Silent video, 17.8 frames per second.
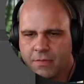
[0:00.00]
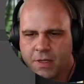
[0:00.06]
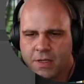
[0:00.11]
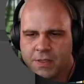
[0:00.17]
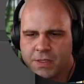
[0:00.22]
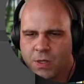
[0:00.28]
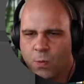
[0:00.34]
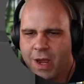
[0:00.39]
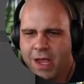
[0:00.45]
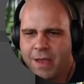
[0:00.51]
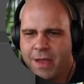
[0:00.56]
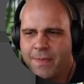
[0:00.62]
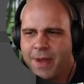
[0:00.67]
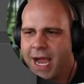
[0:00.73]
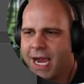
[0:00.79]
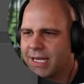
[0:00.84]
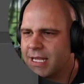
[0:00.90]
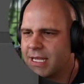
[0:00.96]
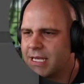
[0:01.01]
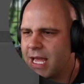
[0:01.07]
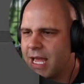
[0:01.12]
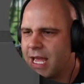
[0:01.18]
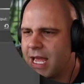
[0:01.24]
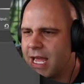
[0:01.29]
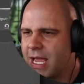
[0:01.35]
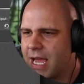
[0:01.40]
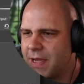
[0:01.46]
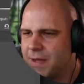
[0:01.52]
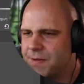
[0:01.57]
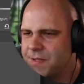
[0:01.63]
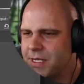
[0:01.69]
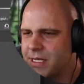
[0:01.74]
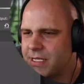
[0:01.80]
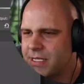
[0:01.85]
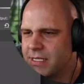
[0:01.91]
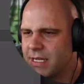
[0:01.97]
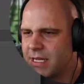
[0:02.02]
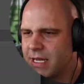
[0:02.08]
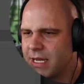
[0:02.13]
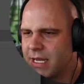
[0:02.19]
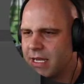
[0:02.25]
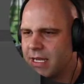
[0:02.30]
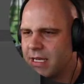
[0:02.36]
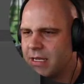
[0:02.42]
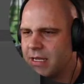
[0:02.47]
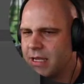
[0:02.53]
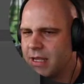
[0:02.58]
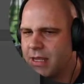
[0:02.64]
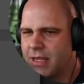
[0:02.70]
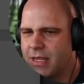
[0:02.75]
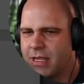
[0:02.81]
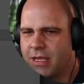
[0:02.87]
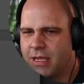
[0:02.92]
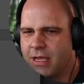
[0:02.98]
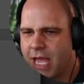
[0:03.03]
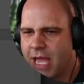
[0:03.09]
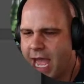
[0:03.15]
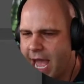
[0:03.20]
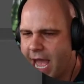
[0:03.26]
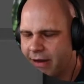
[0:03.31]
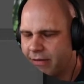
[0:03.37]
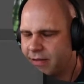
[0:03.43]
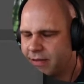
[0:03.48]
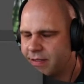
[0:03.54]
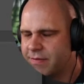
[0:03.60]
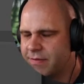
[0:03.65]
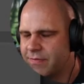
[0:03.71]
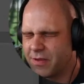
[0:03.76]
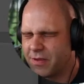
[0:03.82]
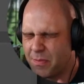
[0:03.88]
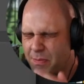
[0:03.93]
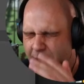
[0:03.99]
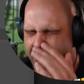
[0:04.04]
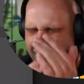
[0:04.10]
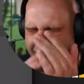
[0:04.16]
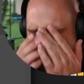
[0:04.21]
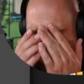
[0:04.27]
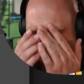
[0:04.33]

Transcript: So way back in the day, I used to design the ads for the back